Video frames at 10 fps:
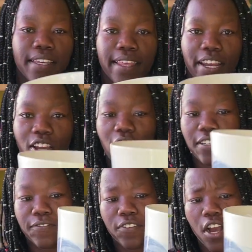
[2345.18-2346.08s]
that I got
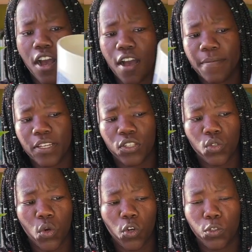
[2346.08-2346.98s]
from a
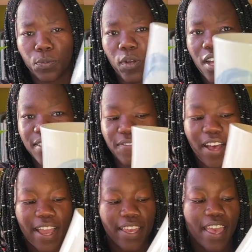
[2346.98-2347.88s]
store called
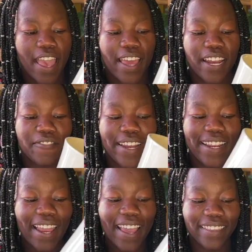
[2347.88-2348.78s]
Plantify. And I
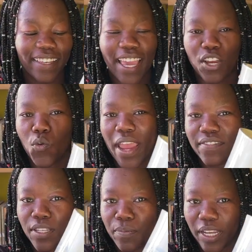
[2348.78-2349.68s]
really like the like
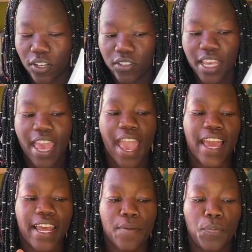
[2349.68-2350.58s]
waves and billows.
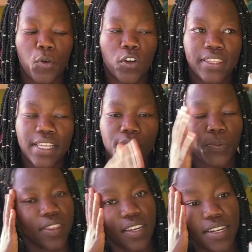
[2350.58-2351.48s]
And I bought this
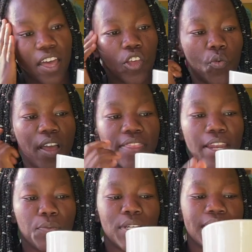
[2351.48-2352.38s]
with another one that
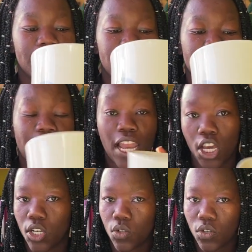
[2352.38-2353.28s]
was
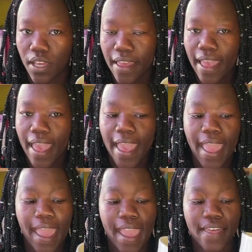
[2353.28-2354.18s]
yellow.
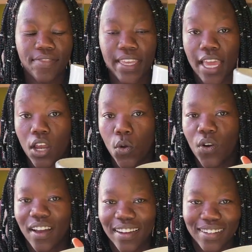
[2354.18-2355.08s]
And the yellow
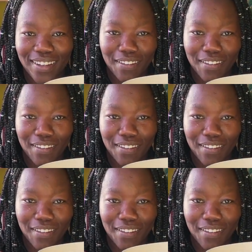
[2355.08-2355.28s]
one,